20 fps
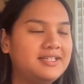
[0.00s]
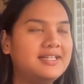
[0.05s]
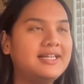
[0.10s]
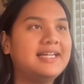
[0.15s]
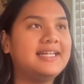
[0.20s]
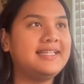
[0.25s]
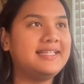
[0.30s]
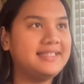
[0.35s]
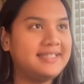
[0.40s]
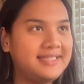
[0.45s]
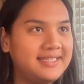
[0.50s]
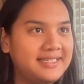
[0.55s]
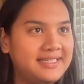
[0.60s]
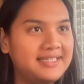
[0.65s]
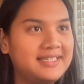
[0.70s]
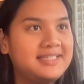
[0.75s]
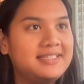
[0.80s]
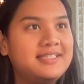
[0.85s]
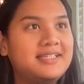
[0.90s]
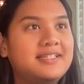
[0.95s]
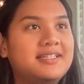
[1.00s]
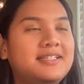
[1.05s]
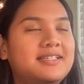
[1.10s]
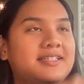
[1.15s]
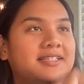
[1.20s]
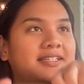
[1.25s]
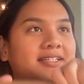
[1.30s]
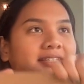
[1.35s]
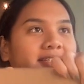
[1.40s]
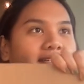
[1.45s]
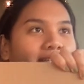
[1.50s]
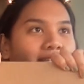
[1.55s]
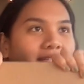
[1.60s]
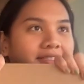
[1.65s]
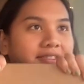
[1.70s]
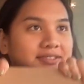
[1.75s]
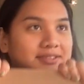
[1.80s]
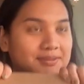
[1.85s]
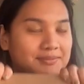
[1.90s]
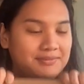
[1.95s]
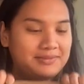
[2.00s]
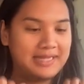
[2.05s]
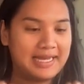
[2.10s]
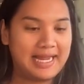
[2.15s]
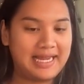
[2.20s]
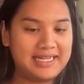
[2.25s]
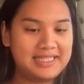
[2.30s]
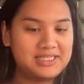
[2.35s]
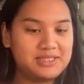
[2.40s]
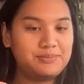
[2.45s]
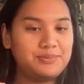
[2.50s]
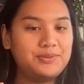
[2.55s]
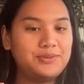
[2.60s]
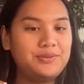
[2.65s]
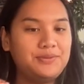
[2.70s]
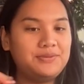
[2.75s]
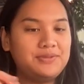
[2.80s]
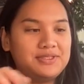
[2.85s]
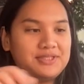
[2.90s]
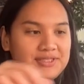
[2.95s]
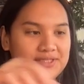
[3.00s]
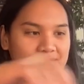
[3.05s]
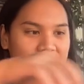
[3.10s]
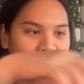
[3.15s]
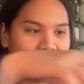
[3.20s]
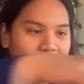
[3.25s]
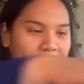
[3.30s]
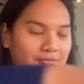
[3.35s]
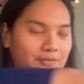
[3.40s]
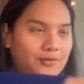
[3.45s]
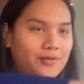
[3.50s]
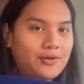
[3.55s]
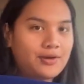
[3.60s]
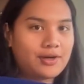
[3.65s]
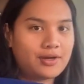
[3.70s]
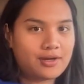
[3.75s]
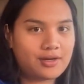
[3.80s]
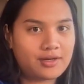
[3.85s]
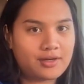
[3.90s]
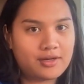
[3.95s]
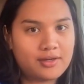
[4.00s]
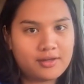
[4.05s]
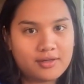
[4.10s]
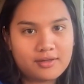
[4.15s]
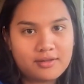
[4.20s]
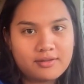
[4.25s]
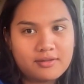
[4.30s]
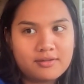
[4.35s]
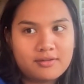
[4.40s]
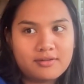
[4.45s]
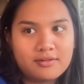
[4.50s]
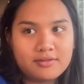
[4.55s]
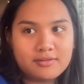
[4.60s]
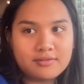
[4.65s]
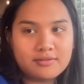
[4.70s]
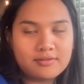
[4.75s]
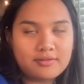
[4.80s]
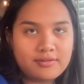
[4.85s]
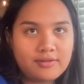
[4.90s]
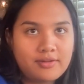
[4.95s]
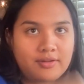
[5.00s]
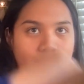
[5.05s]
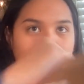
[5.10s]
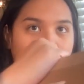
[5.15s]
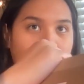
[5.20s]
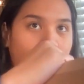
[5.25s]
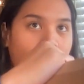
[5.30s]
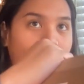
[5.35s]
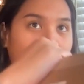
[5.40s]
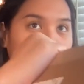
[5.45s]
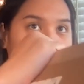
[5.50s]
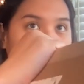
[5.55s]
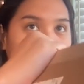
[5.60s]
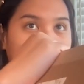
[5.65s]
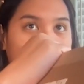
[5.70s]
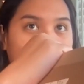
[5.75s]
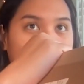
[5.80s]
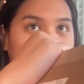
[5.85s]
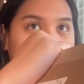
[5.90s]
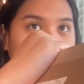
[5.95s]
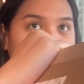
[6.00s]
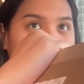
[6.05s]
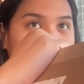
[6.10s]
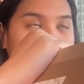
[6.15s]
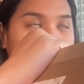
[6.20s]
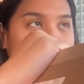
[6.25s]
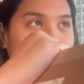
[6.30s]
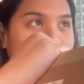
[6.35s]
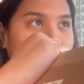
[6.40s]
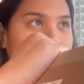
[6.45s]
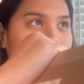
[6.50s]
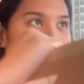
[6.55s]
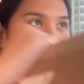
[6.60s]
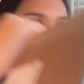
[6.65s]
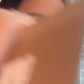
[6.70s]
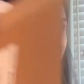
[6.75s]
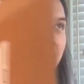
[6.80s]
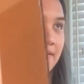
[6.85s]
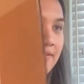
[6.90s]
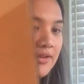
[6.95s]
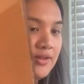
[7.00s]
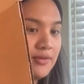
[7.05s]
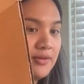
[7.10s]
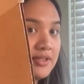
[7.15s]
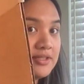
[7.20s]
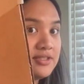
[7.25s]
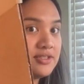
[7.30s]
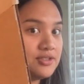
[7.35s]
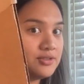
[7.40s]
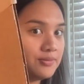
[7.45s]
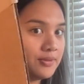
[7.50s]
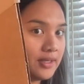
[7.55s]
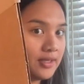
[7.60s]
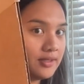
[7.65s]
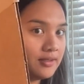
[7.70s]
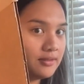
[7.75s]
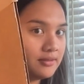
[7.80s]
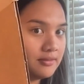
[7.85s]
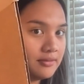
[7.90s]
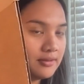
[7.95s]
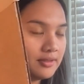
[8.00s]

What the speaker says: I need some nice boots for the weather, even though this is suede.